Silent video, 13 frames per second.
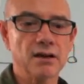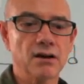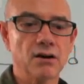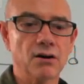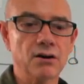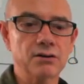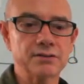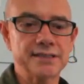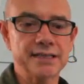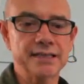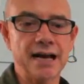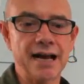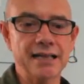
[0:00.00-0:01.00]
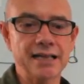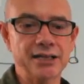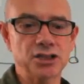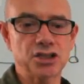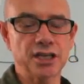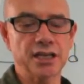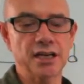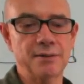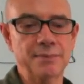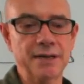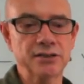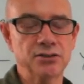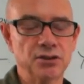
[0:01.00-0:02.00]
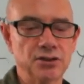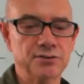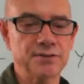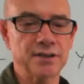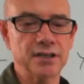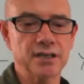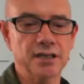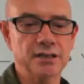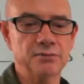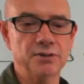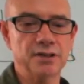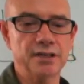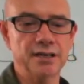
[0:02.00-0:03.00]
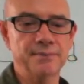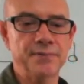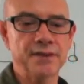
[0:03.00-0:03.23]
Oh, Tina, I like chicken on my toast. Very good. William.